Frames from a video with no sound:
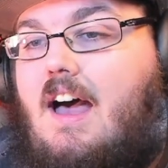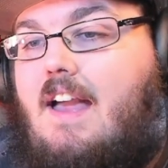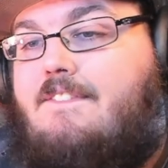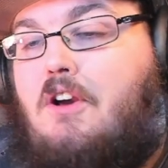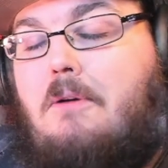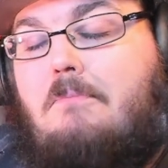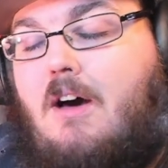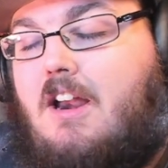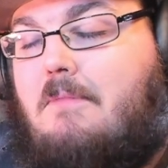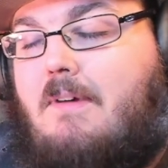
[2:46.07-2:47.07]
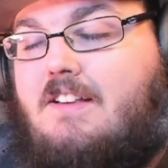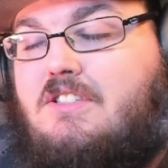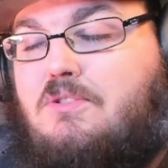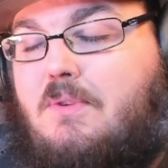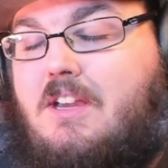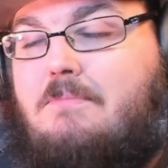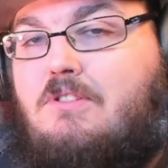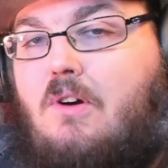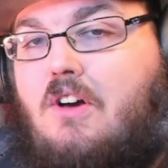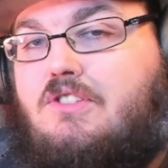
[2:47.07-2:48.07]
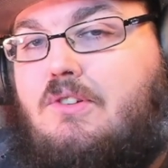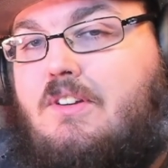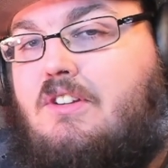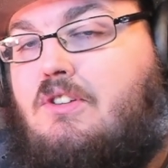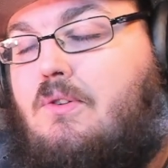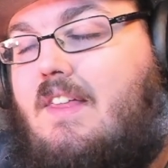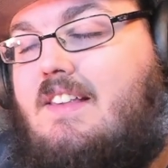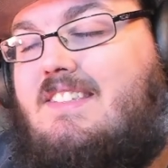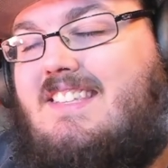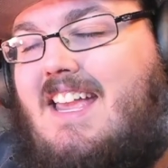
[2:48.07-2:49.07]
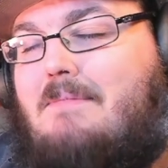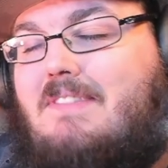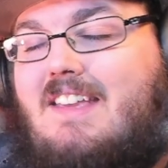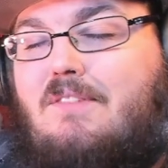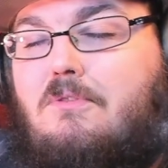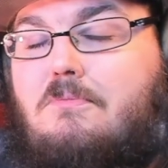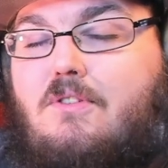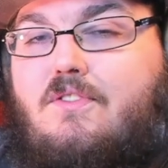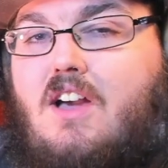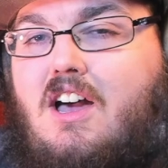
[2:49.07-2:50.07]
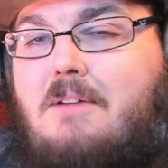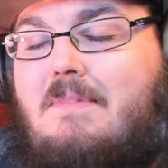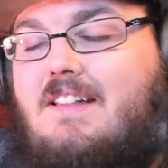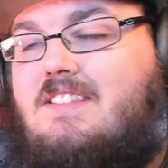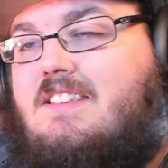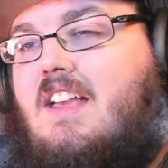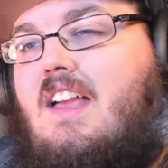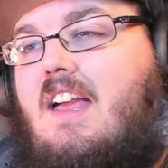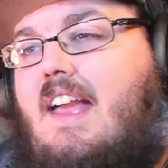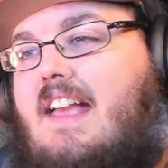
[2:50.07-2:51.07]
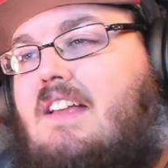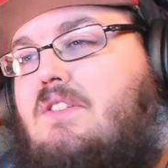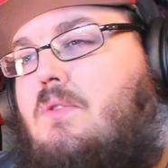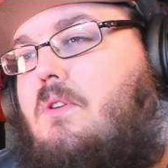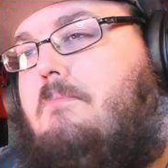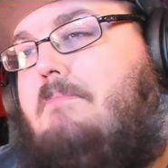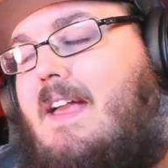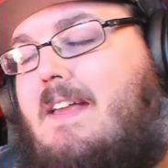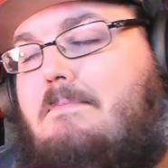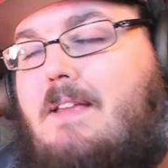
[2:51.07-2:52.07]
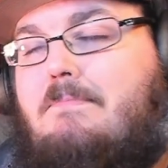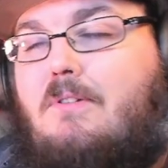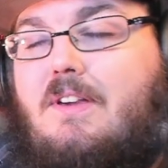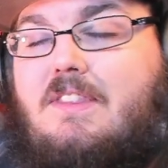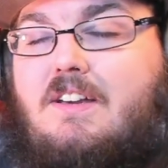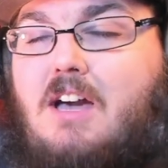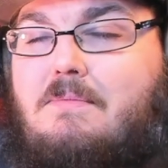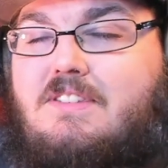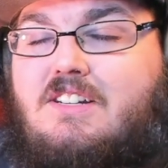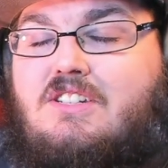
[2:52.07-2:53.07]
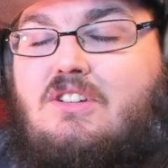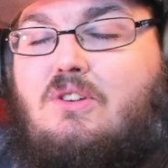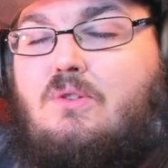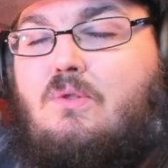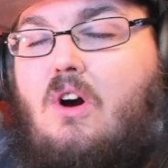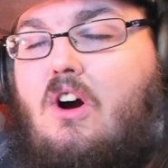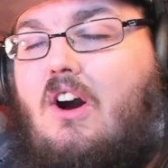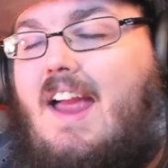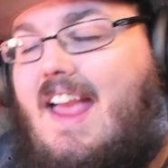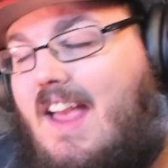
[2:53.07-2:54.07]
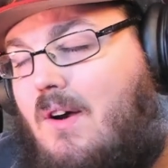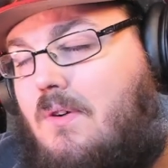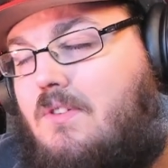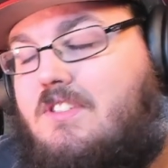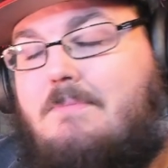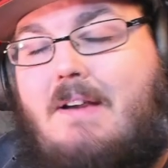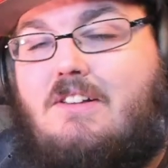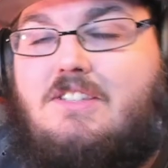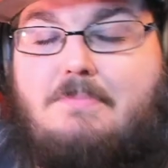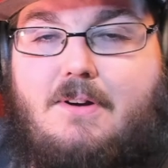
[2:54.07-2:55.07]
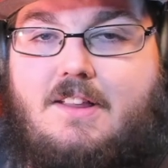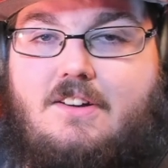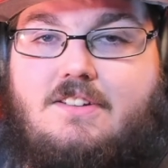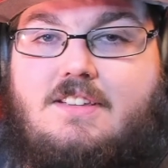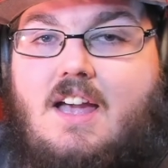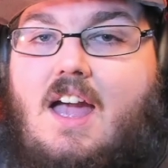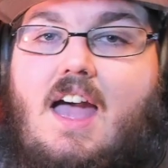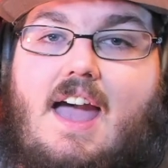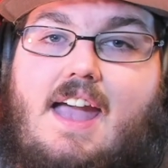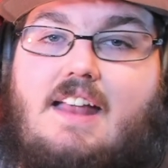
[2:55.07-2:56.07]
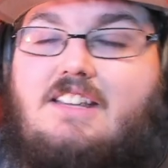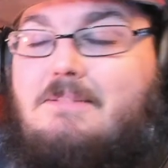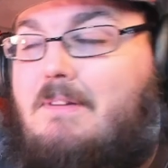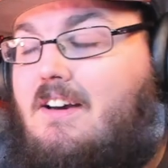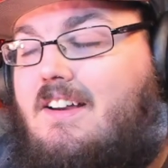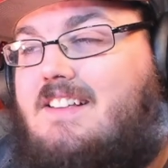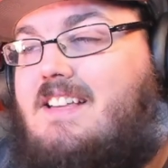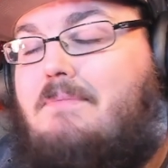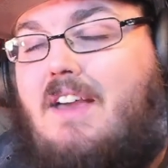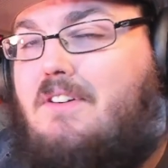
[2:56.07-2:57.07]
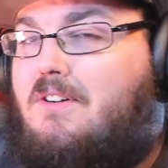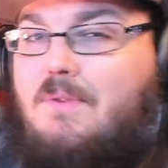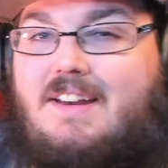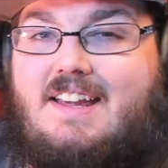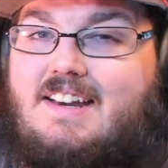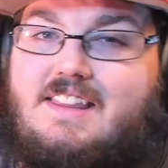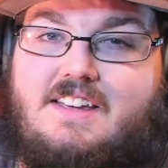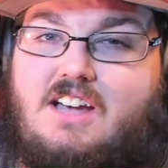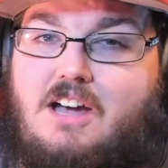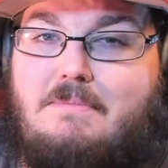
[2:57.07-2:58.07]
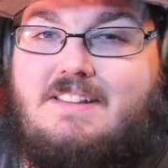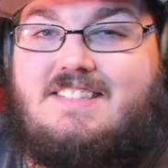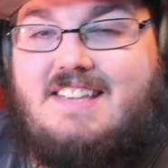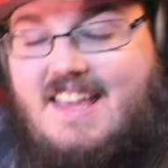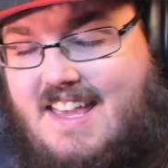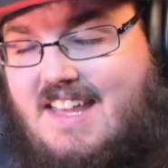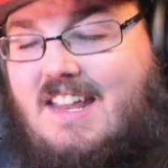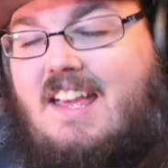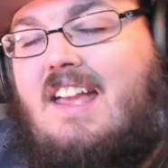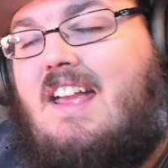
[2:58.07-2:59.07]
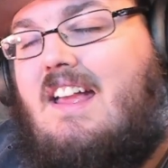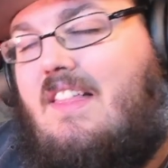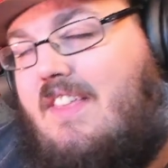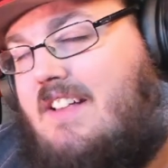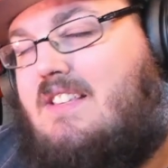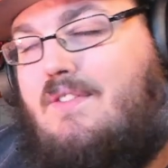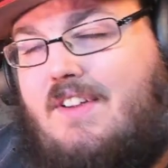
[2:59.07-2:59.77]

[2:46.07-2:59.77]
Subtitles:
If you're a mod on my streams, you also can do the same thing and remove comments and or ban people in the comment section who are a-holes about spoilers. And to be honest, I'm not going to read any of the comments in this